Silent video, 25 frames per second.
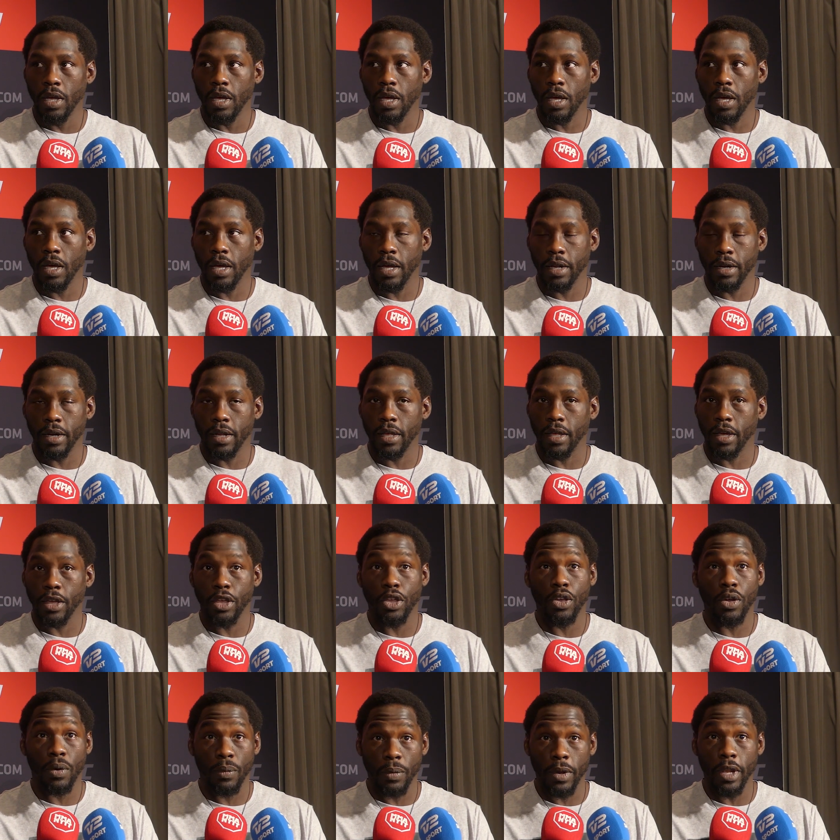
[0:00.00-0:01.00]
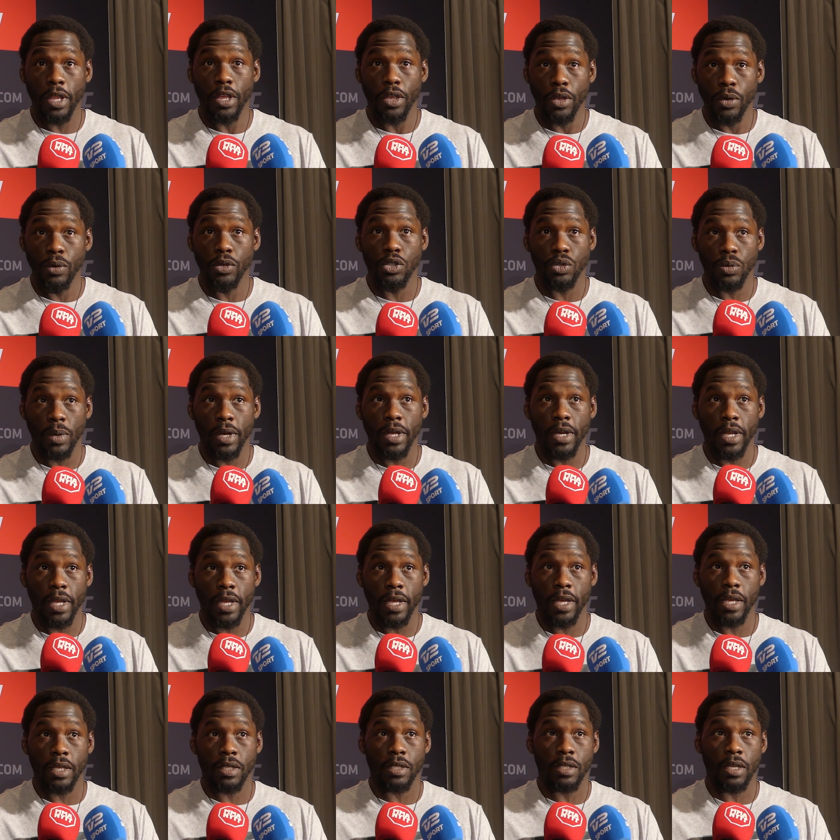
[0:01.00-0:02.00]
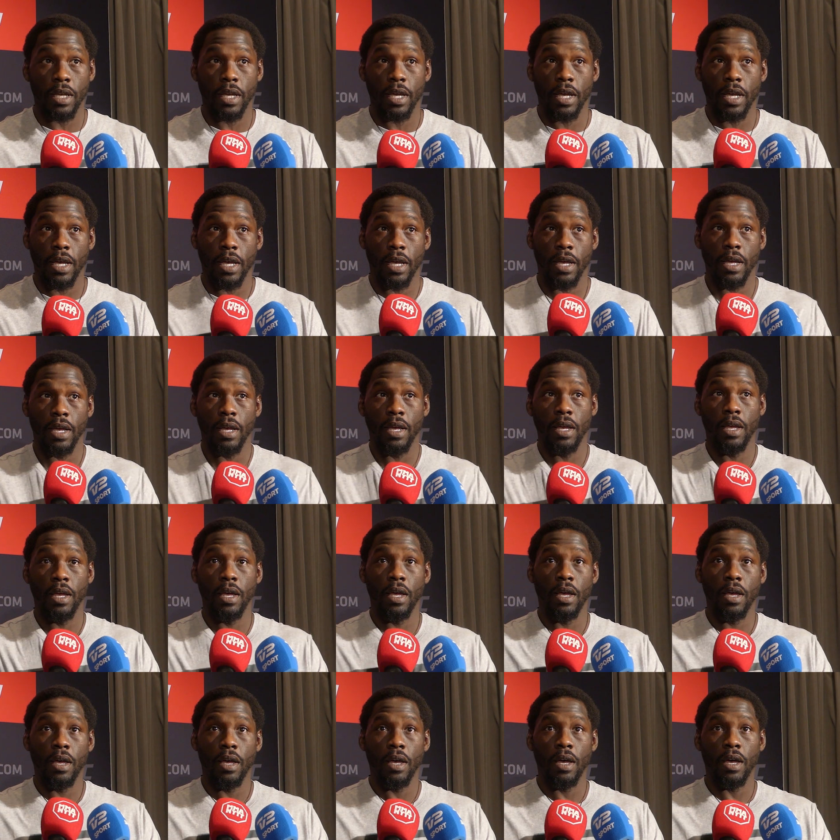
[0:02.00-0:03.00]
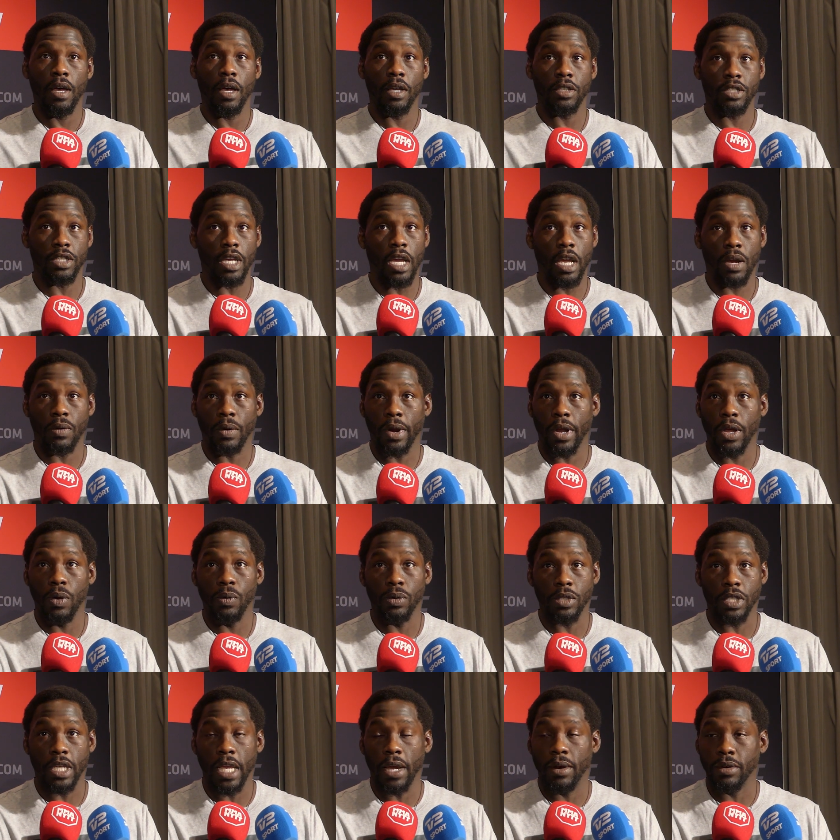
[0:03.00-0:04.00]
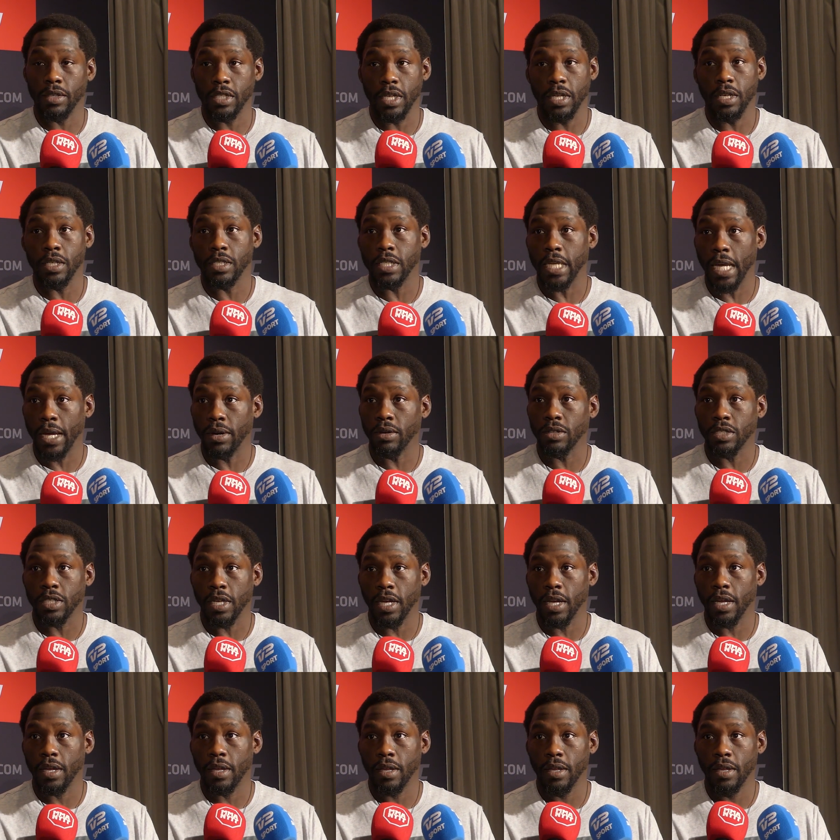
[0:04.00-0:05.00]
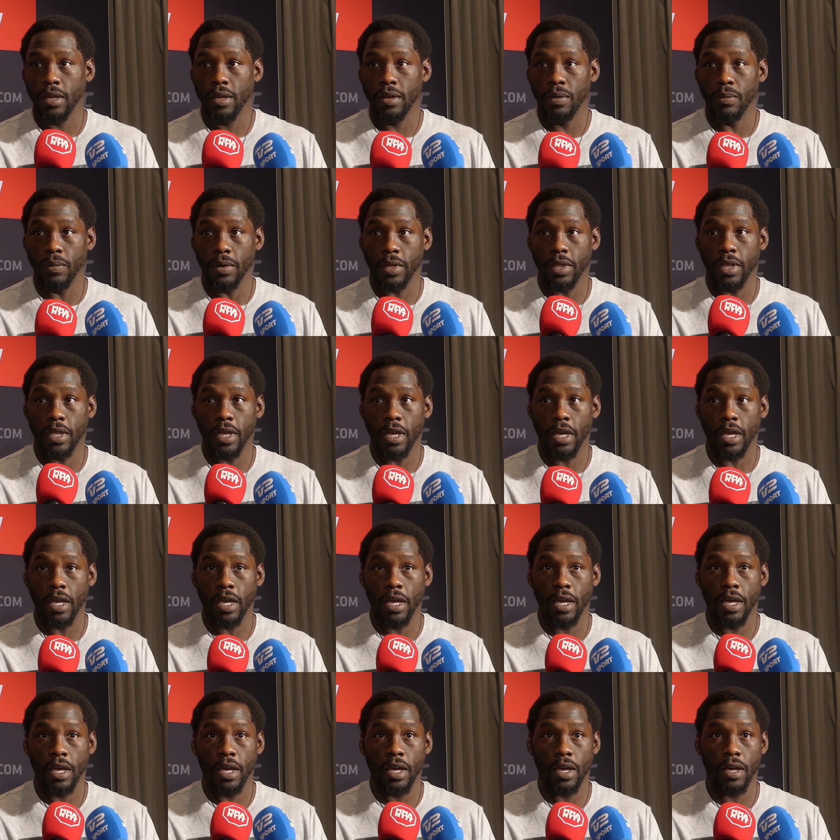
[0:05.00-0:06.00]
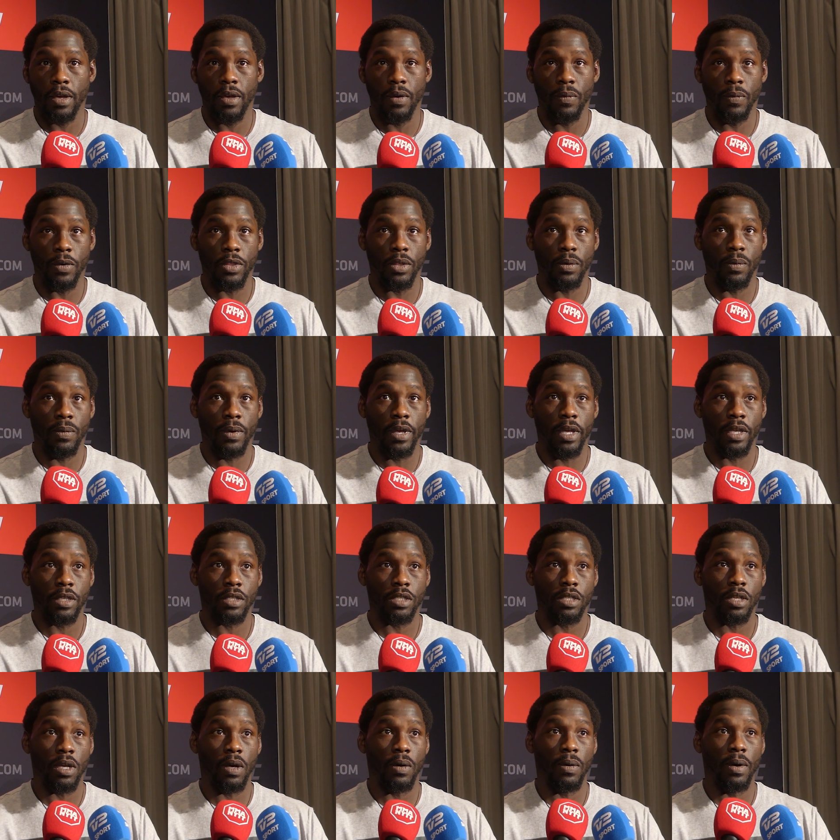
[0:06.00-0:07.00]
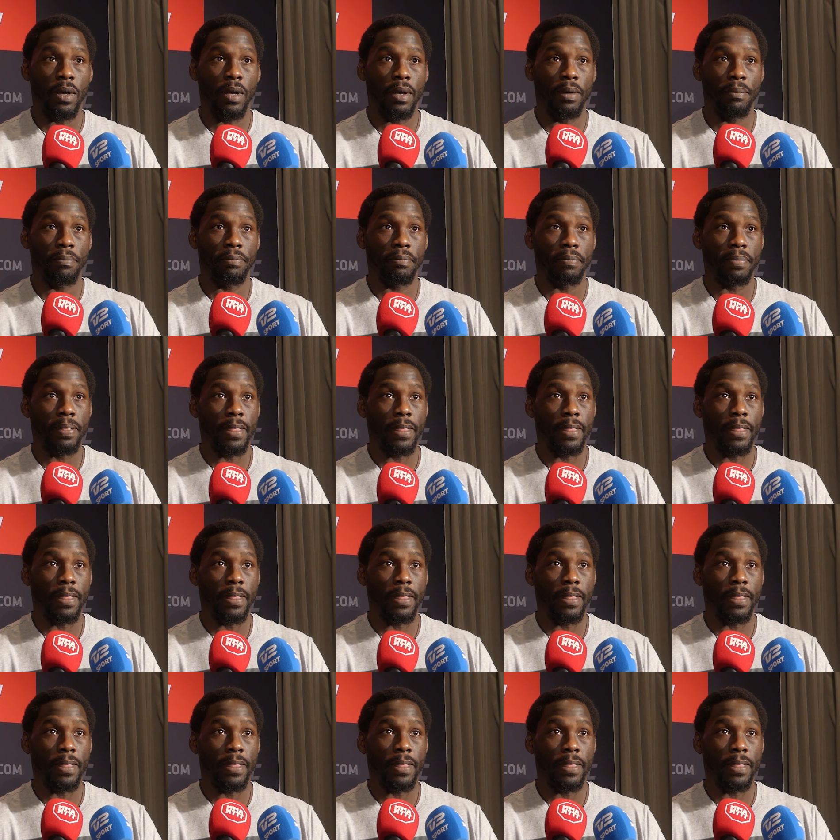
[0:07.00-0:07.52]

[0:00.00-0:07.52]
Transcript: A really huge win against Jacques Ray, who was guaranteed a title shot with a win. So